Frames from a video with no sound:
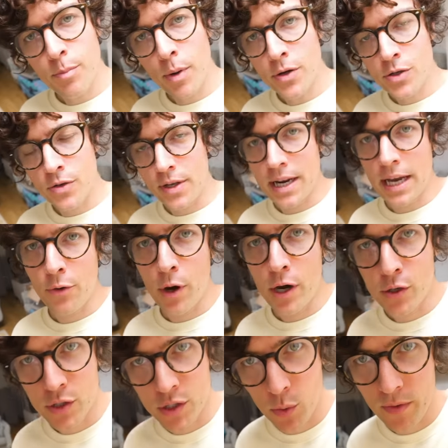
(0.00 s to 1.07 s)
bunch of the
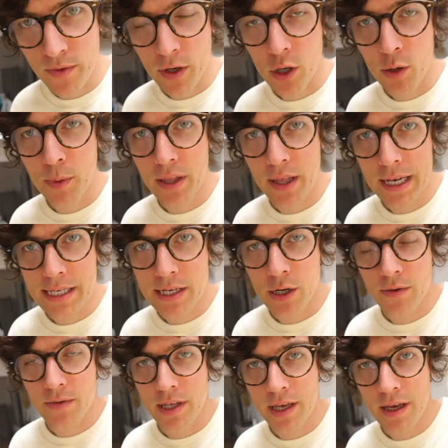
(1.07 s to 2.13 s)
decorations that we've accumulated
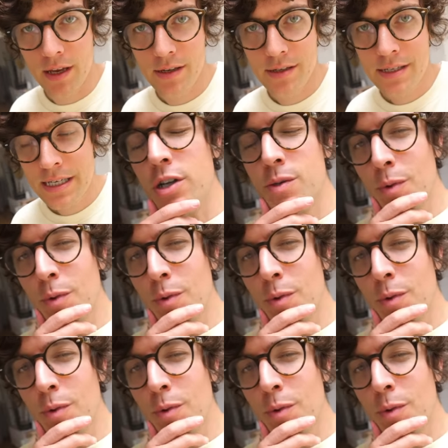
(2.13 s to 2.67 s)
over the years.